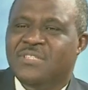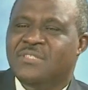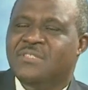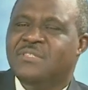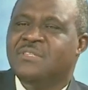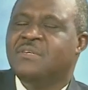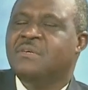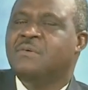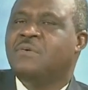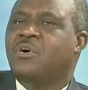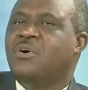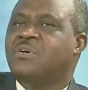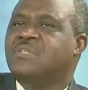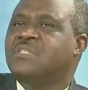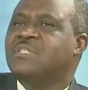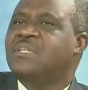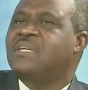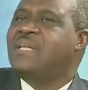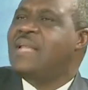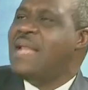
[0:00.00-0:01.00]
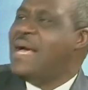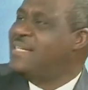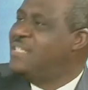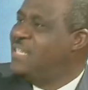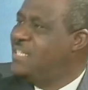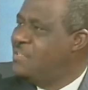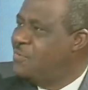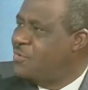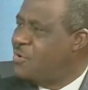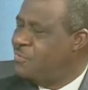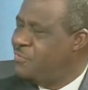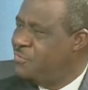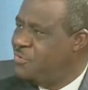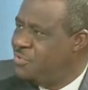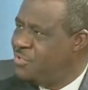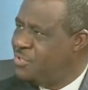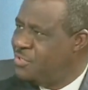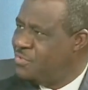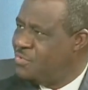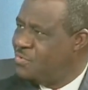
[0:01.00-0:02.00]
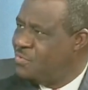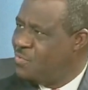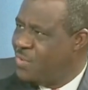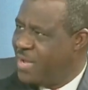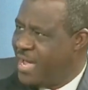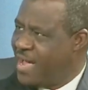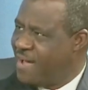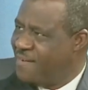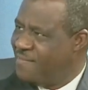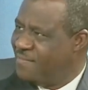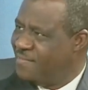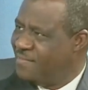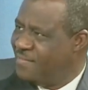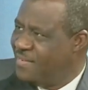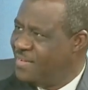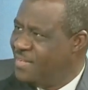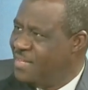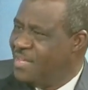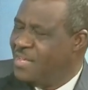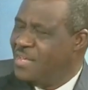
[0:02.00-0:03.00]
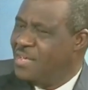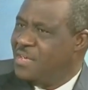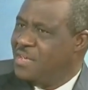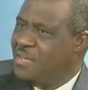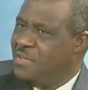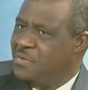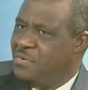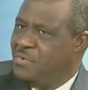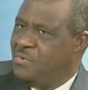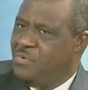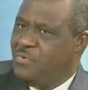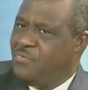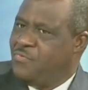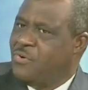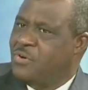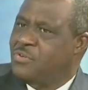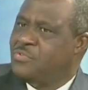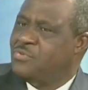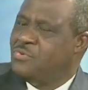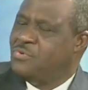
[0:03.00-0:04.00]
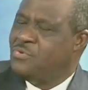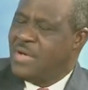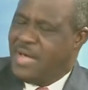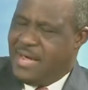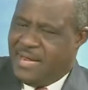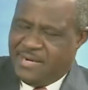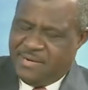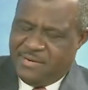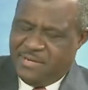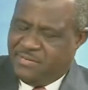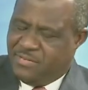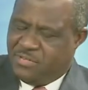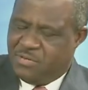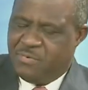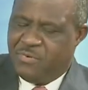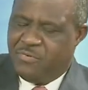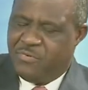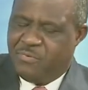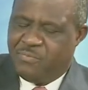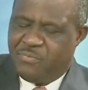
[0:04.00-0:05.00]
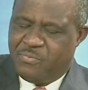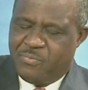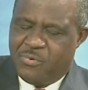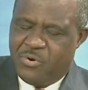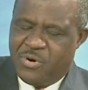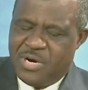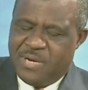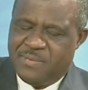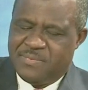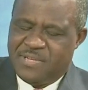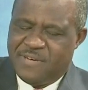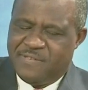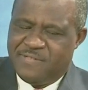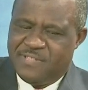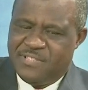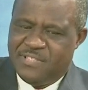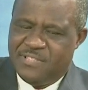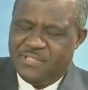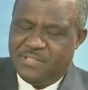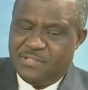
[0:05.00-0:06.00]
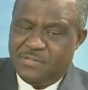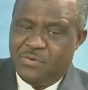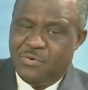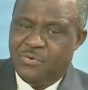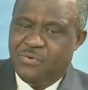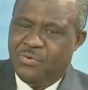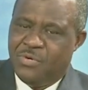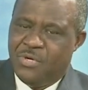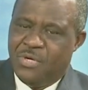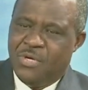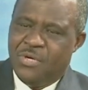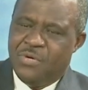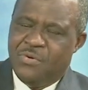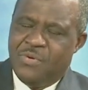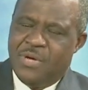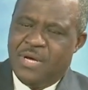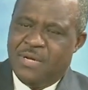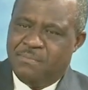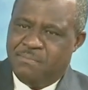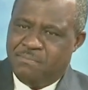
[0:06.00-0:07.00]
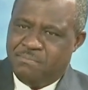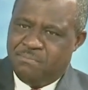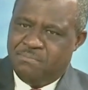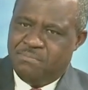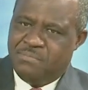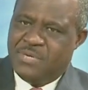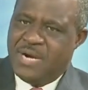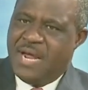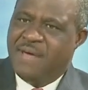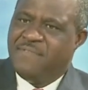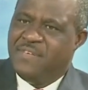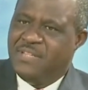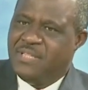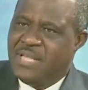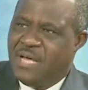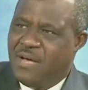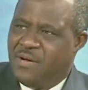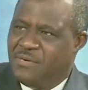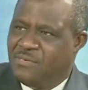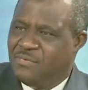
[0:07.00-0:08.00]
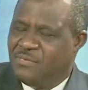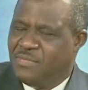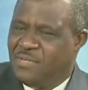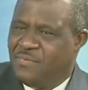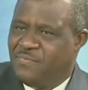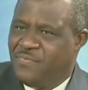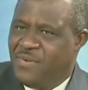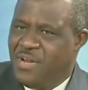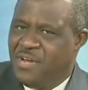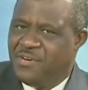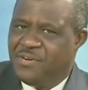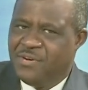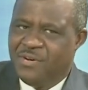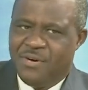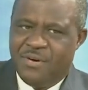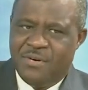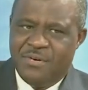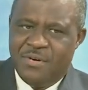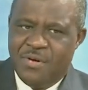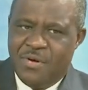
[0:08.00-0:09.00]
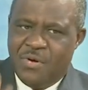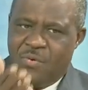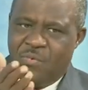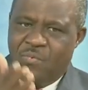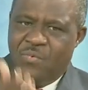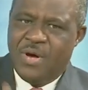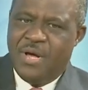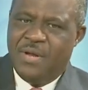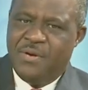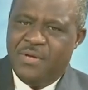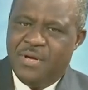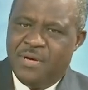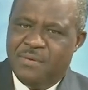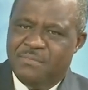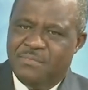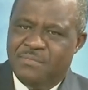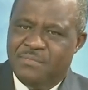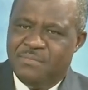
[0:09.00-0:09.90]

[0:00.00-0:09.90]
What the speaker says: is causing largely the confusions we have. You've also had in some of your programs, I've seen, you are driving down inflation, while you are